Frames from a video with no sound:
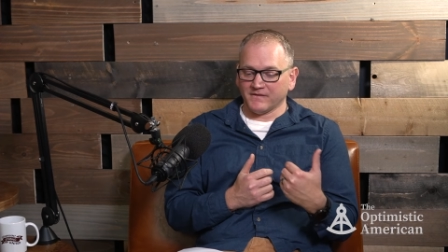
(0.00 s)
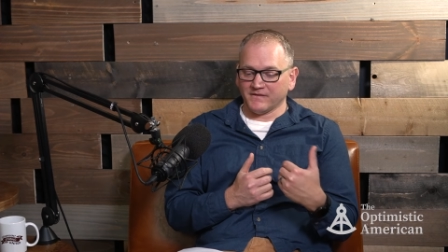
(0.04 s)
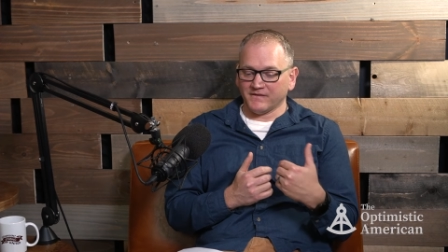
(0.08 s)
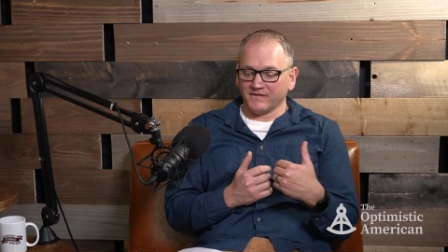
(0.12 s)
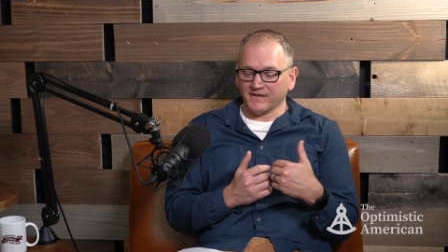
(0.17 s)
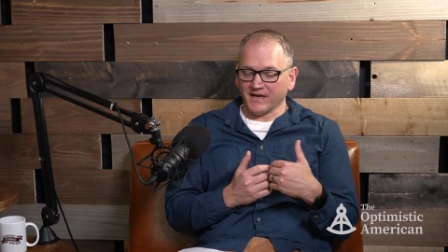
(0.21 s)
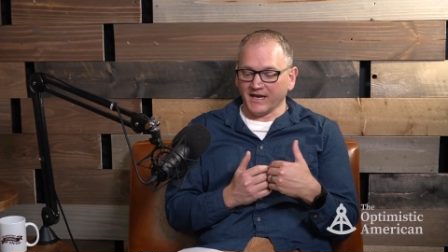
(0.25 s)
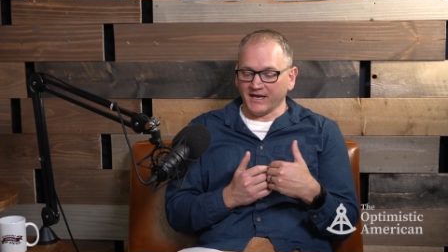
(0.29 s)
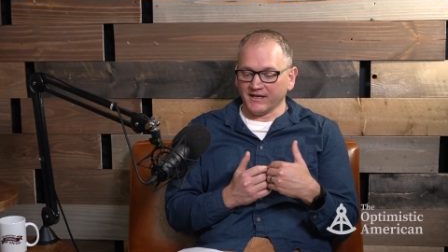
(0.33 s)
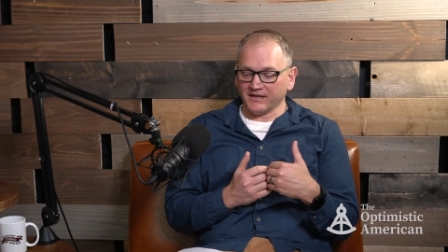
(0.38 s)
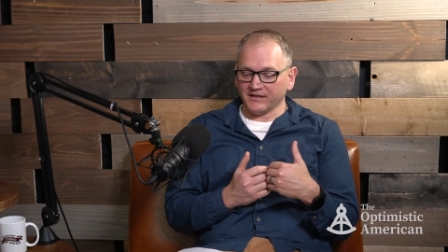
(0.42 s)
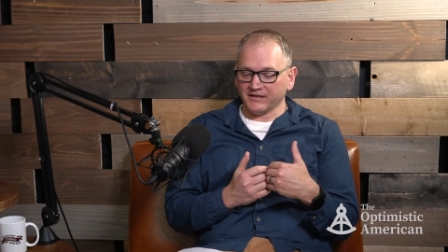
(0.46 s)

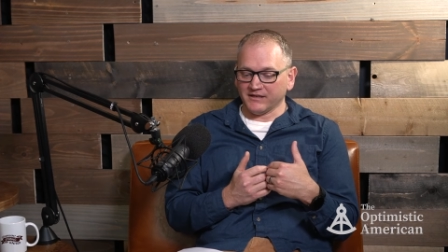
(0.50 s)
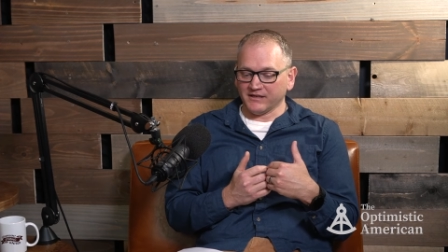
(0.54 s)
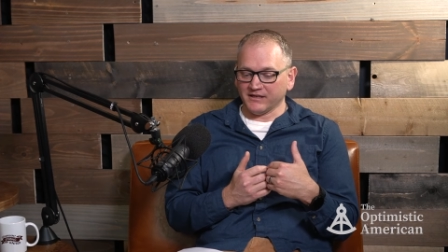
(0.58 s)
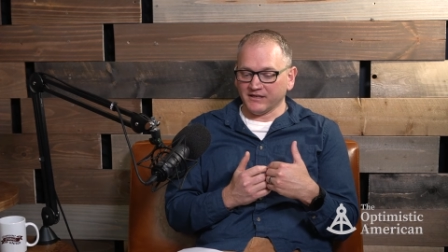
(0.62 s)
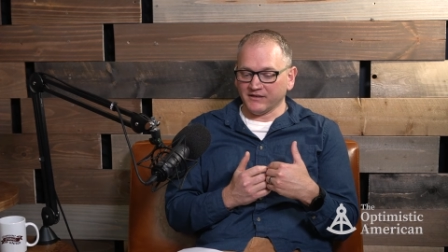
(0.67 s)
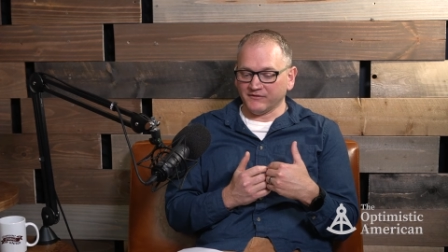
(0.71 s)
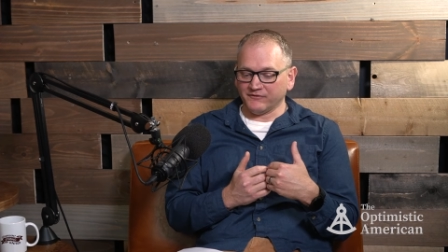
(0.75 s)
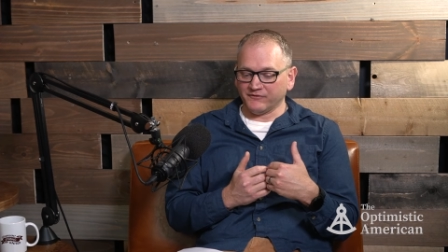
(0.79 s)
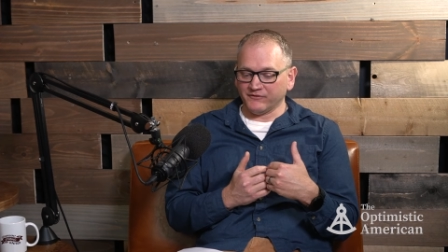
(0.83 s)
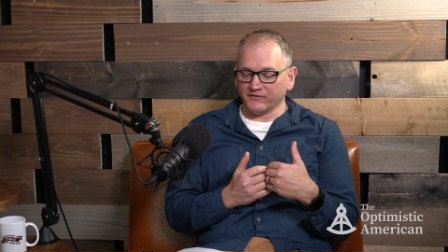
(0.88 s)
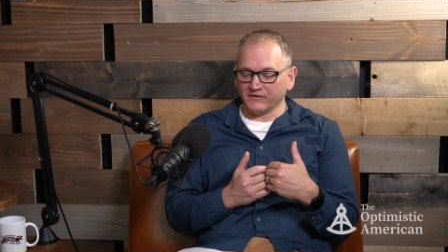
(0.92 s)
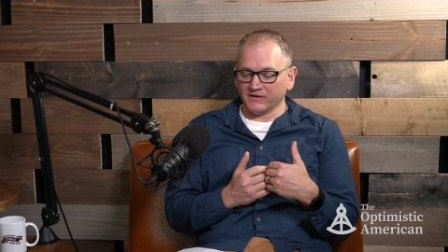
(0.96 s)
that
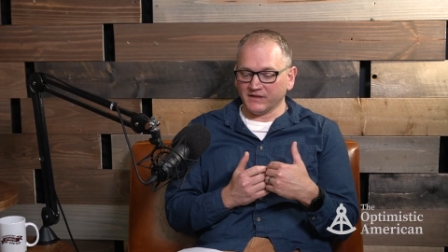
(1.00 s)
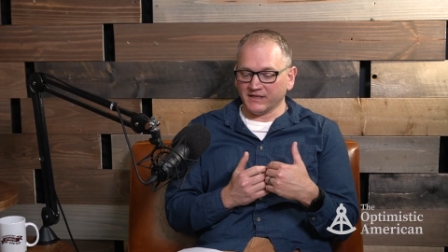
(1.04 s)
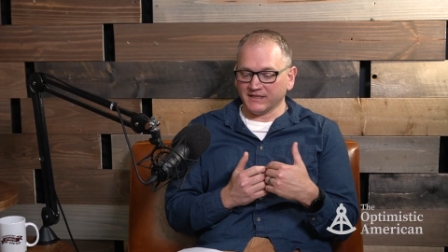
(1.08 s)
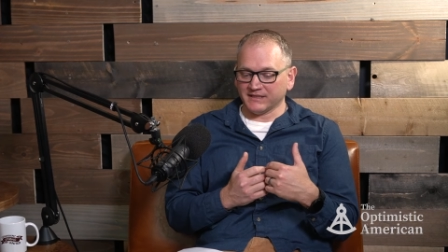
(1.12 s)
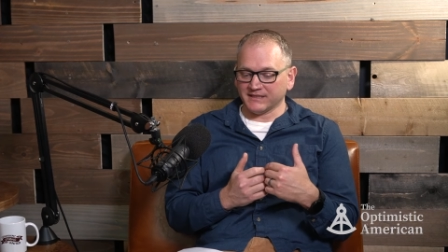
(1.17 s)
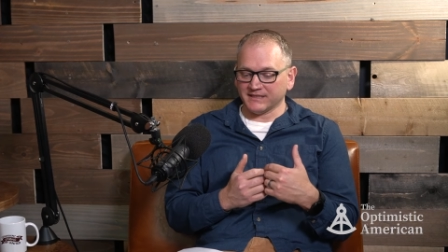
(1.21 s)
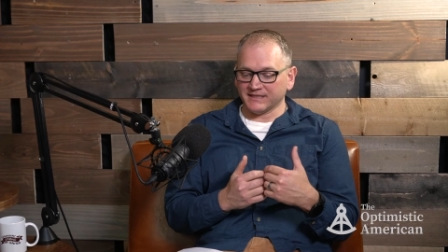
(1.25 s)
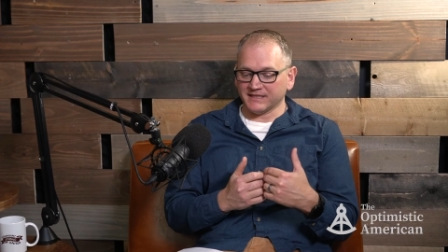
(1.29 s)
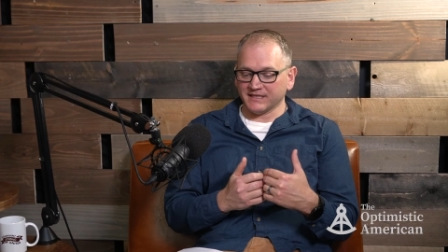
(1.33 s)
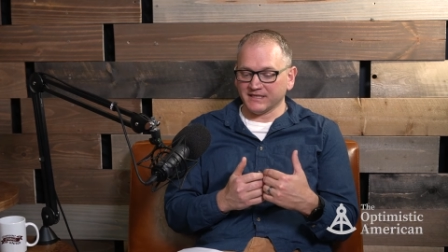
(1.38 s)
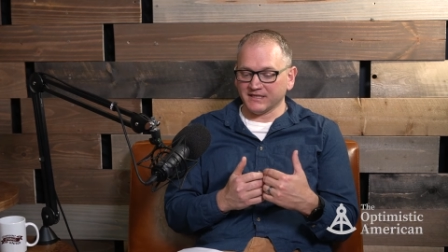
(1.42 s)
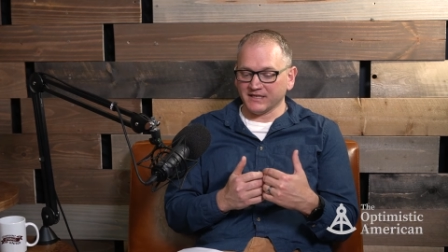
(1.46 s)
if
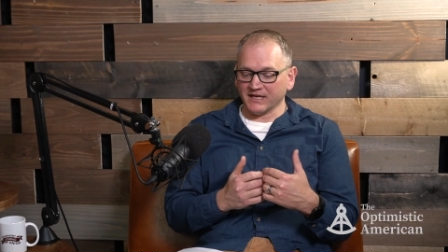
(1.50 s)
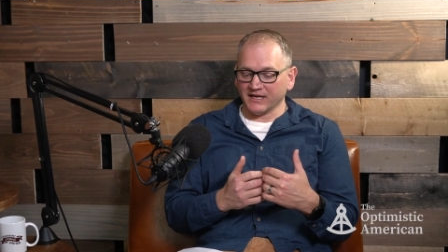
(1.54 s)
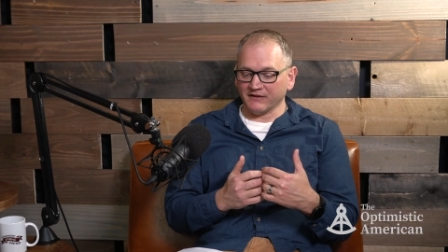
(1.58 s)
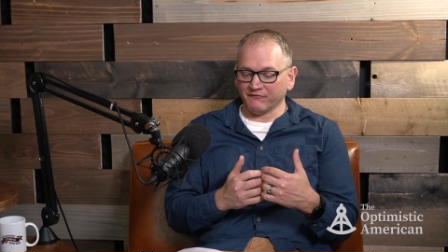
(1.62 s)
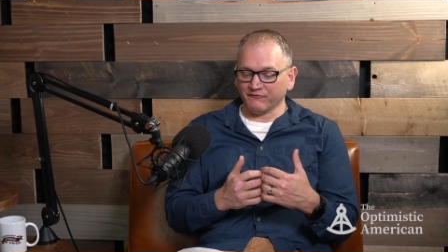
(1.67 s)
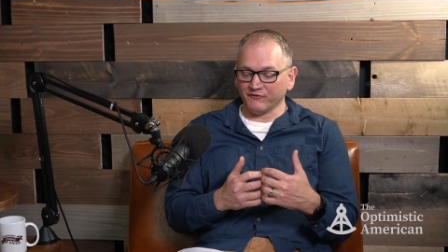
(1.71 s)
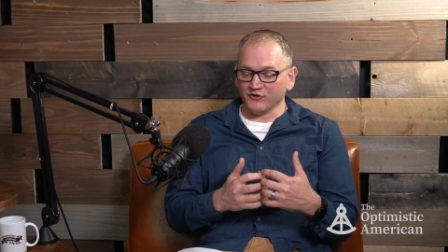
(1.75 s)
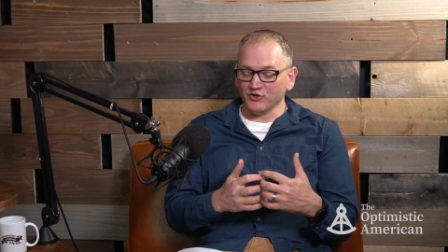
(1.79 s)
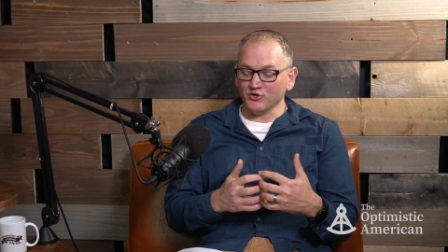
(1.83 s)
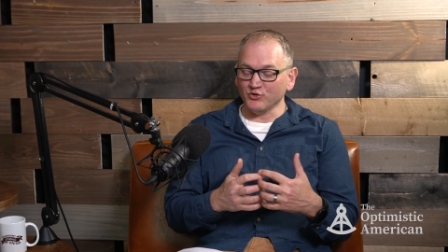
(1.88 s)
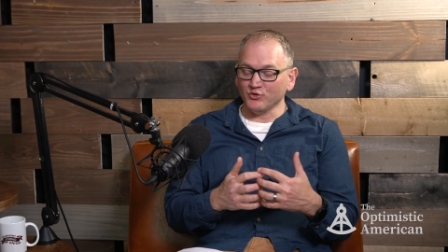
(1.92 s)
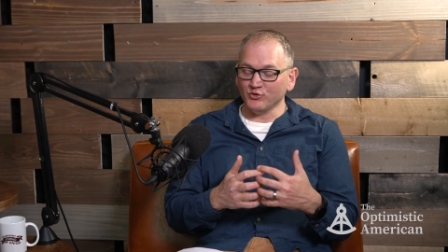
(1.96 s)
it's if
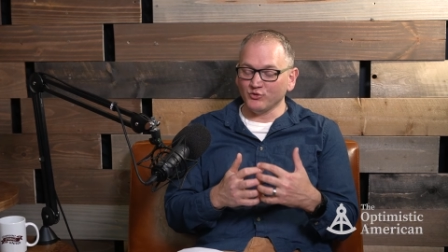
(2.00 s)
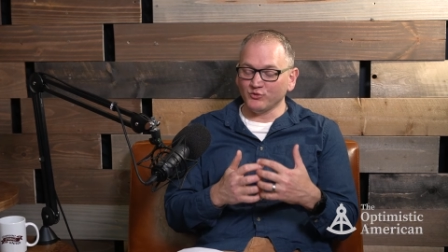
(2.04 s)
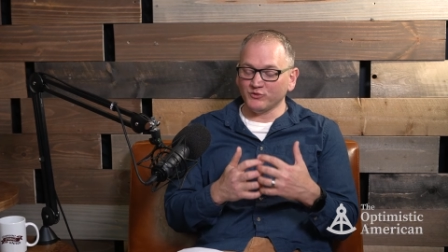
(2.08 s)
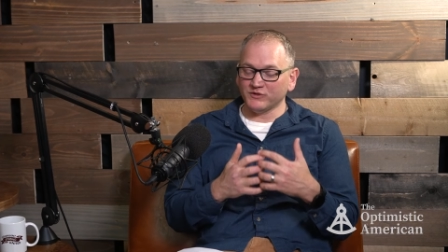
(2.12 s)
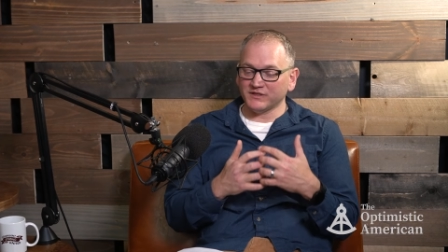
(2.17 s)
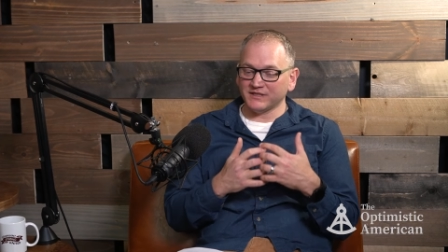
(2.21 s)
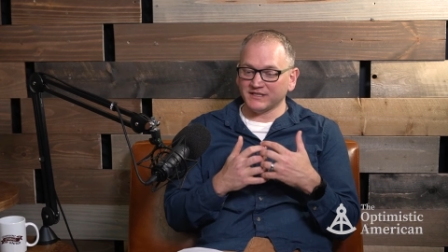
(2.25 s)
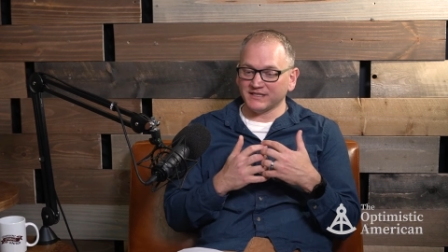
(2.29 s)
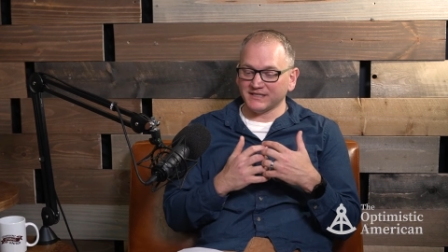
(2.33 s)
you